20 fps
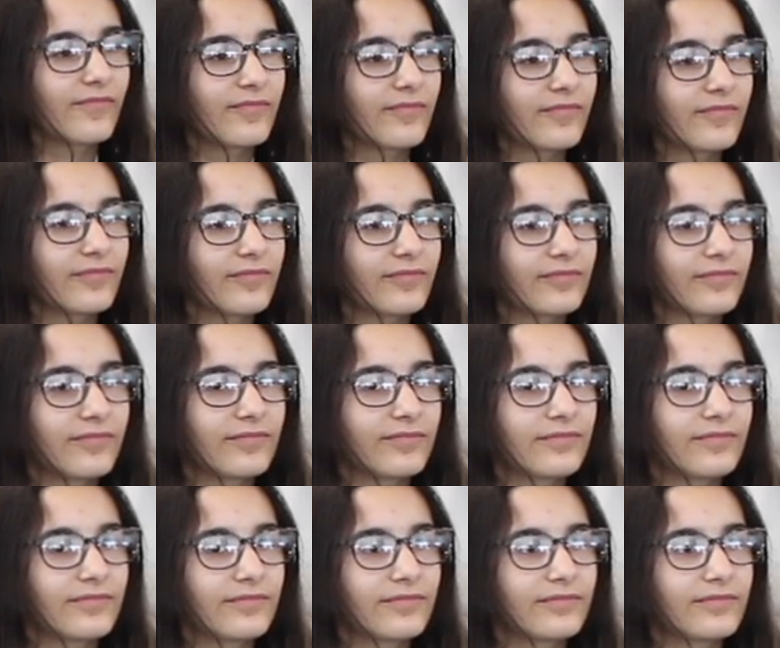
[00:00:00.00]

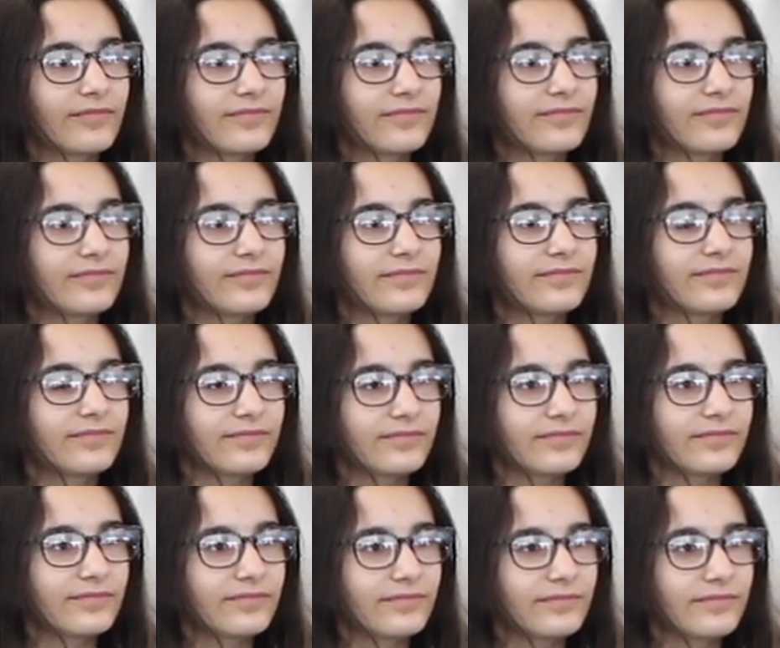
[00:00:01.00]

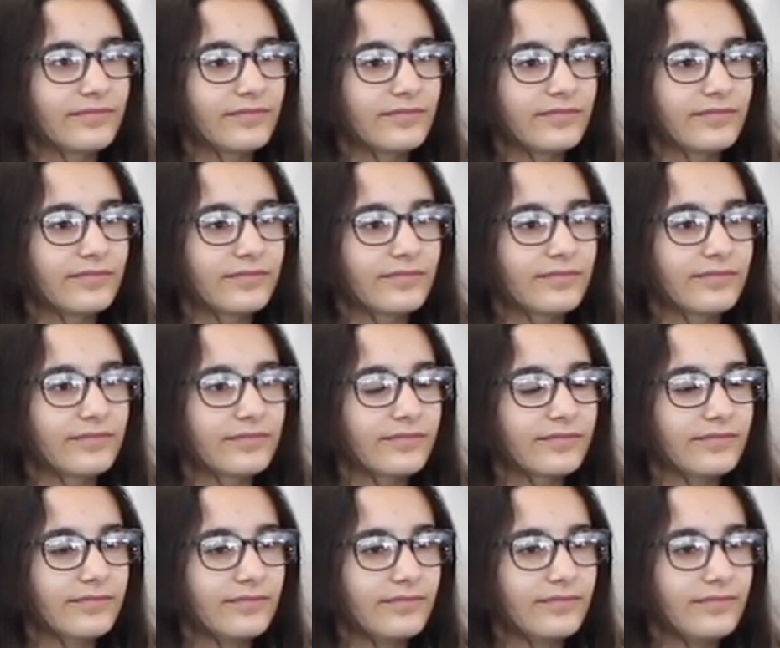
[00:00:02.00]

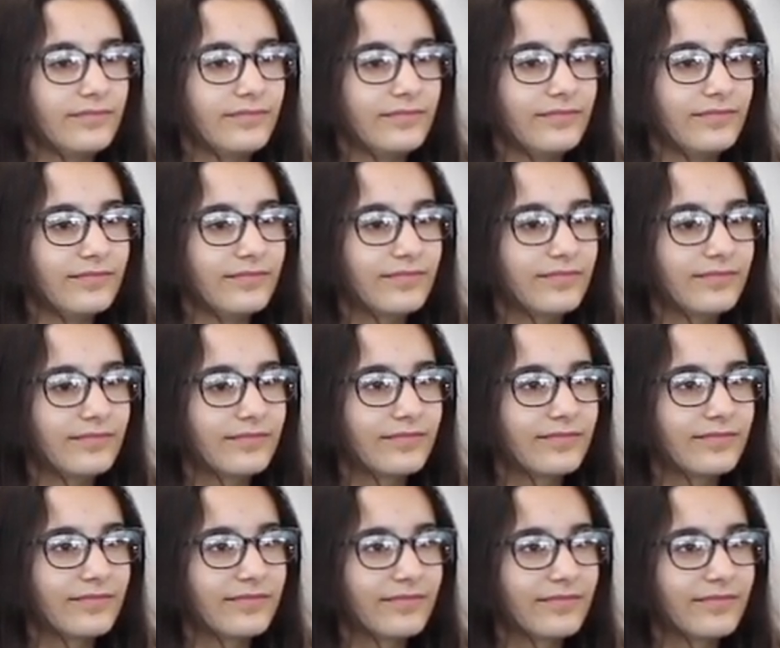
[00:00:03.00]
(silent)